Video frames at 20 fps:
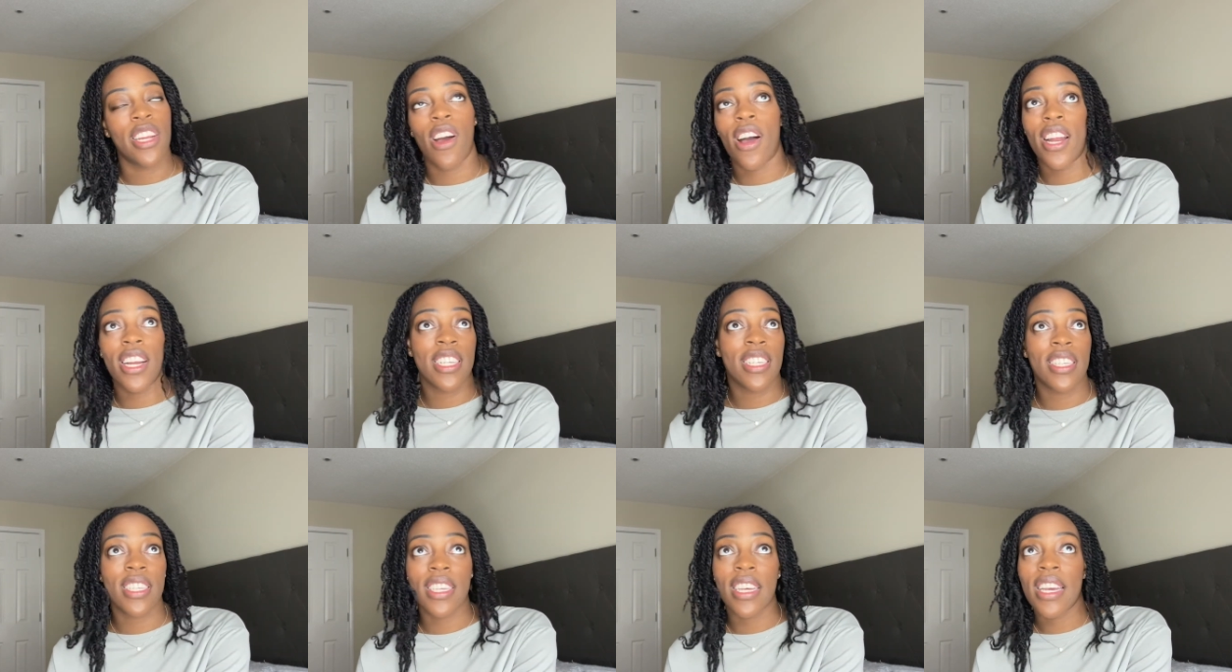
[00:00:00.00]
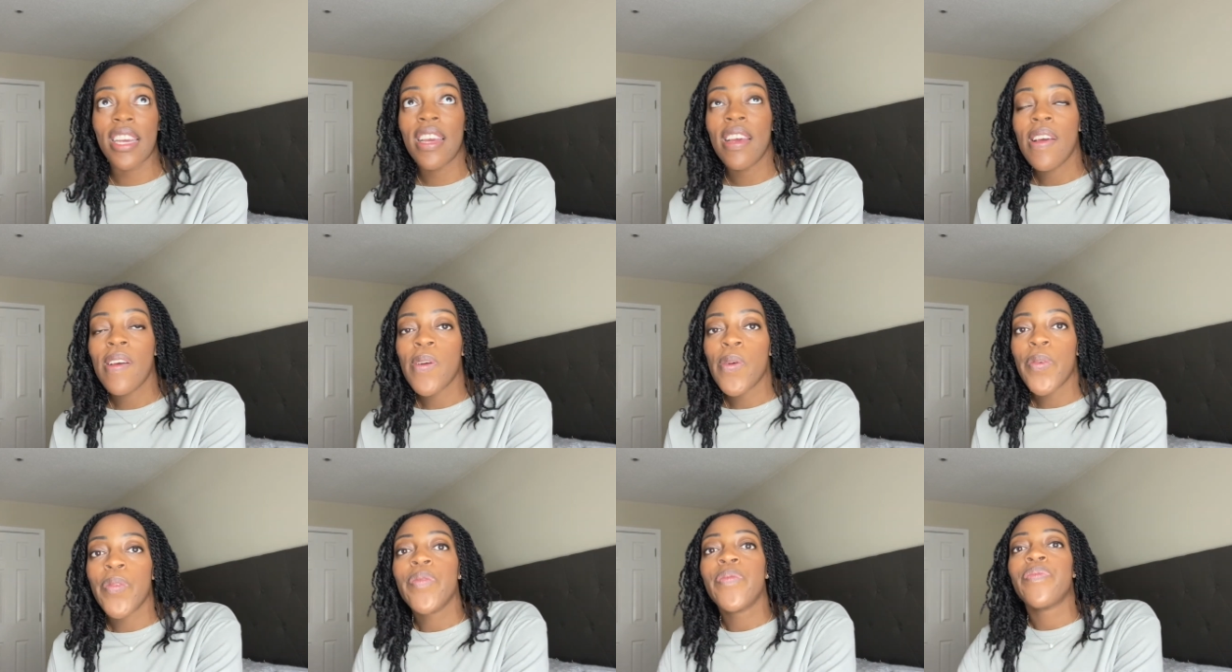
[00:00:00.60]
honestly,
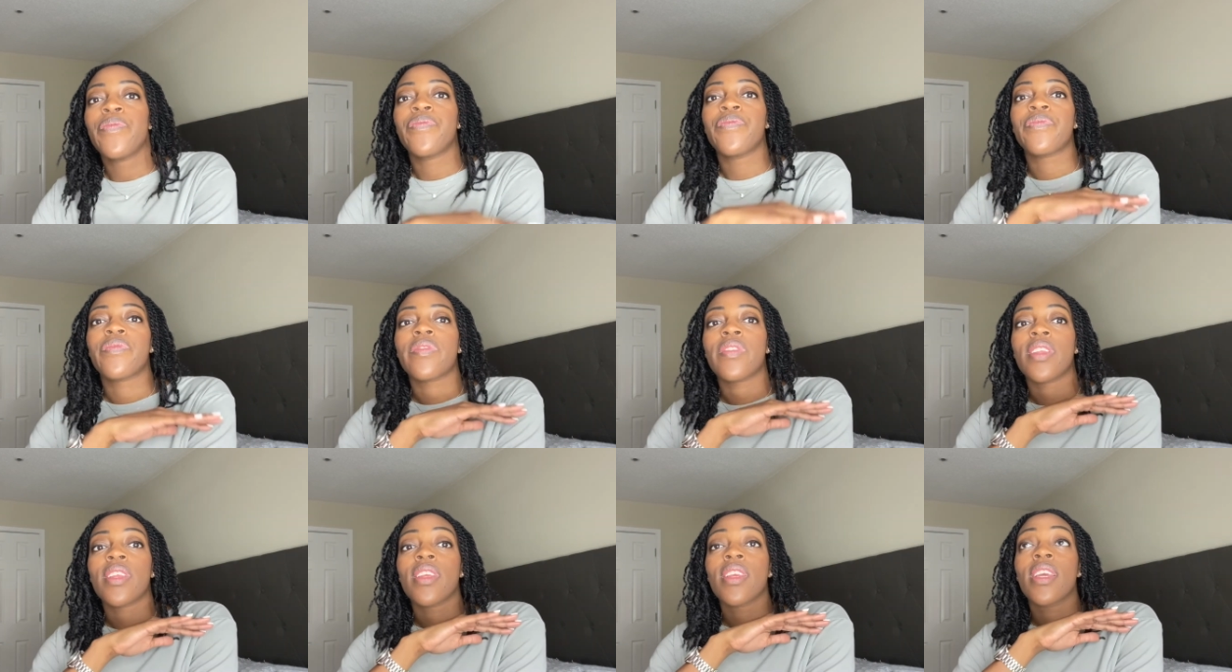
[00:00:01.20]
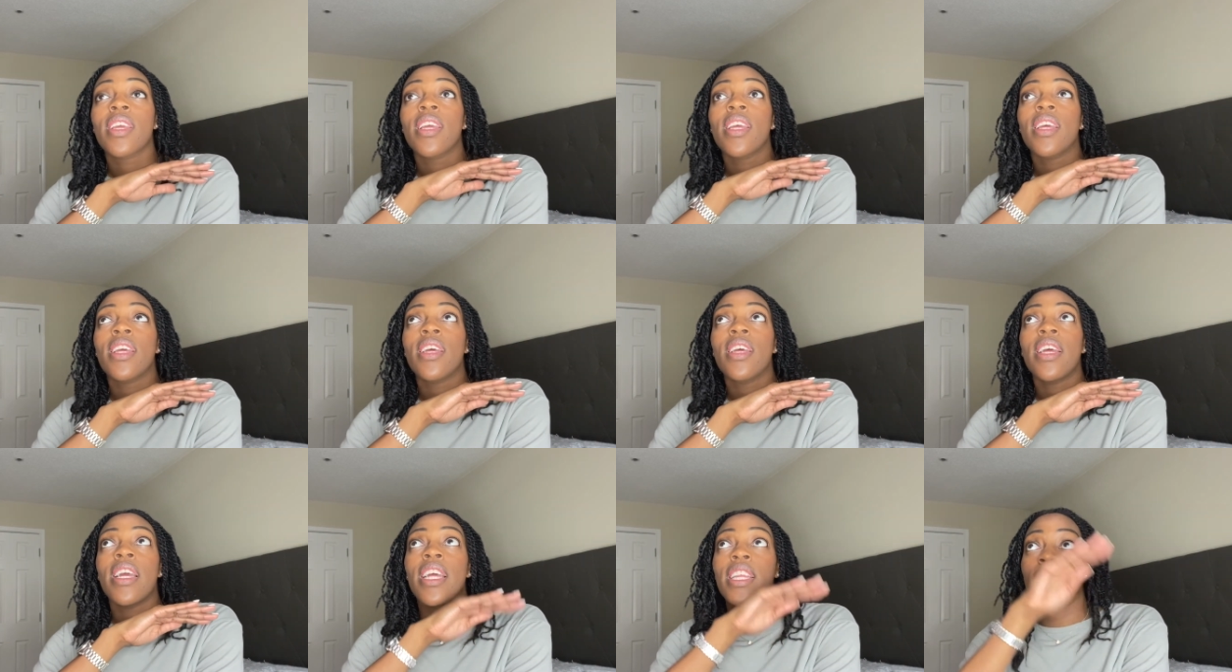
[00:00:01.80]

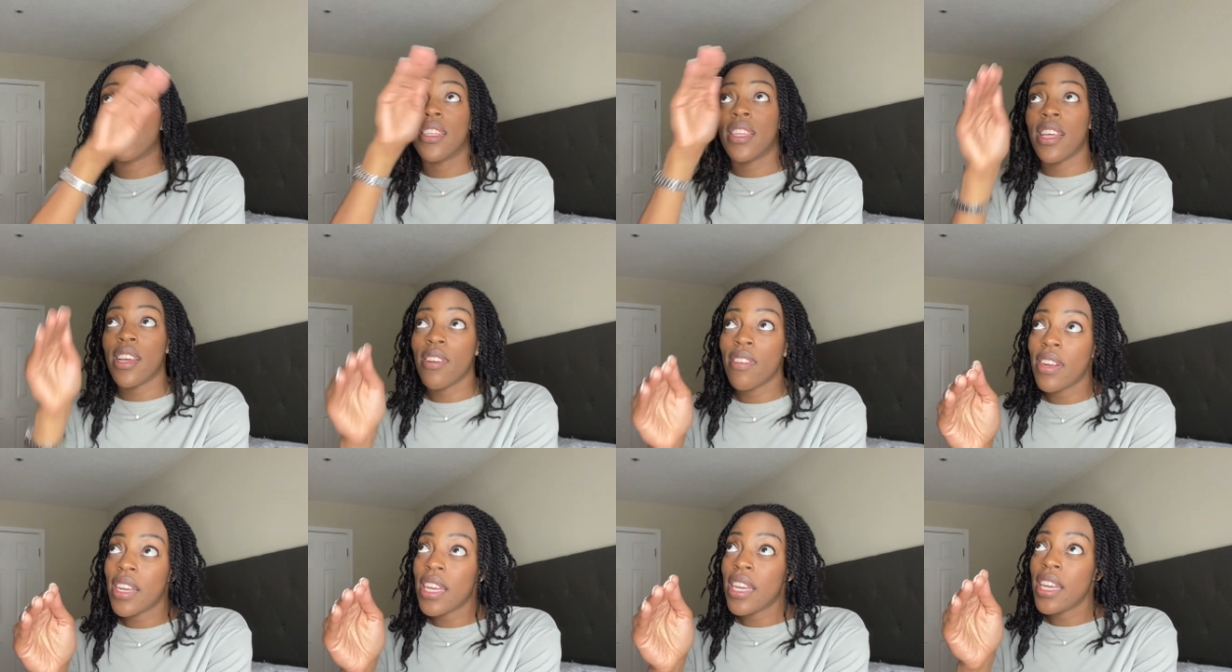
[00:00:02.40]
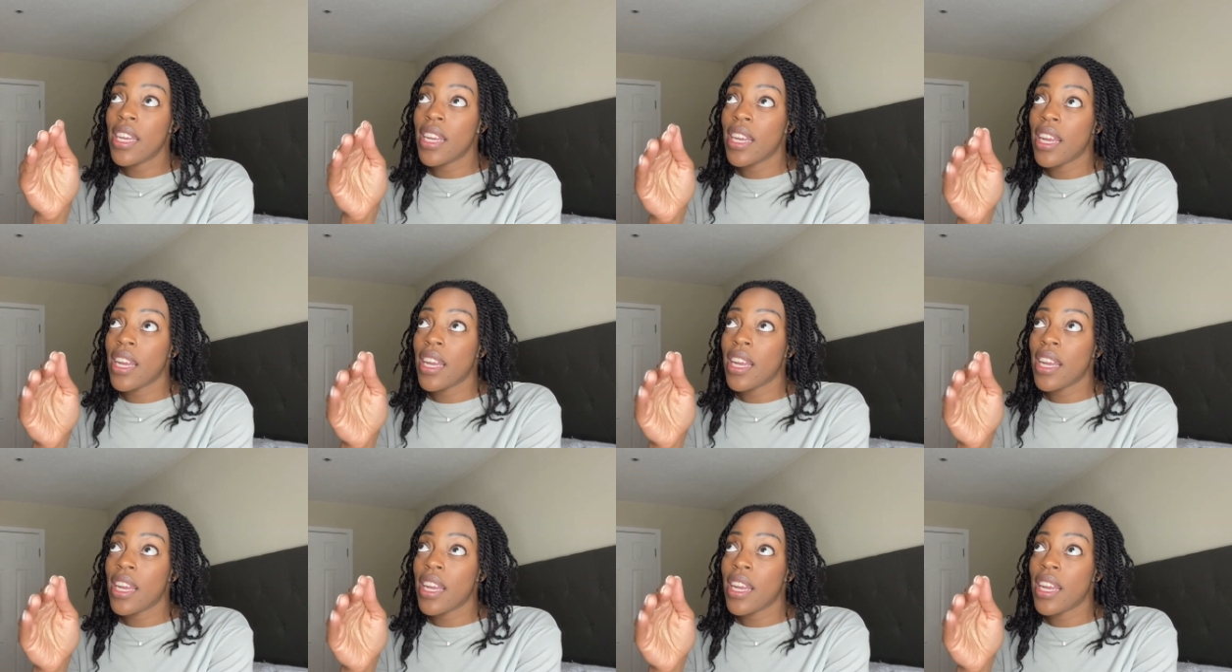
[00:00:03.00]
in theory,